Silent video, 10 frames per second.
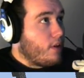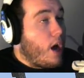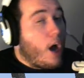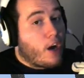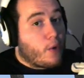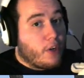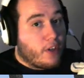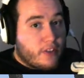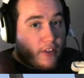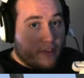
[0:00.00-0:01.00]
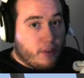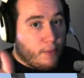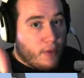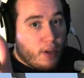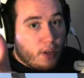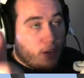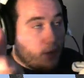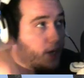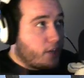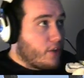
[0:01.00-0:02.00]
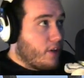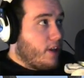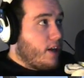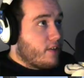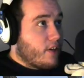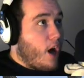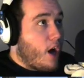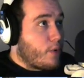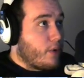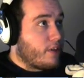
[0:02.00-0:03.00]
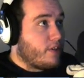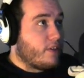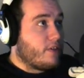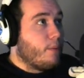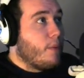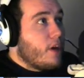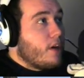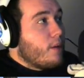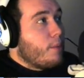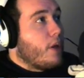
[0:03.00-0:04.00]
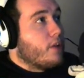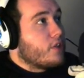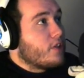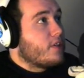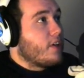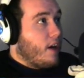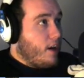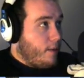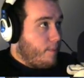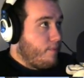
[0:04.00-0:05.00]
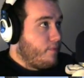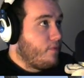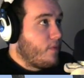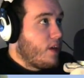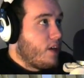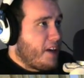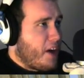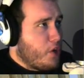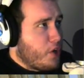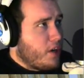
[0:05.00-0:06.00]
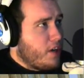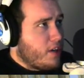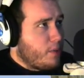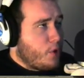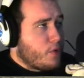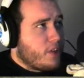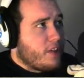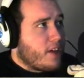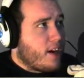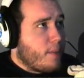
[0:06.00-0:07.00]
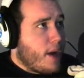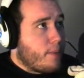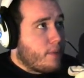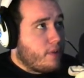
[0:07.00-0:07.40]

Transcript: Aqueduct system. Correction, that is an aqueduct system. Apologies. Are you going to end up using the entire map?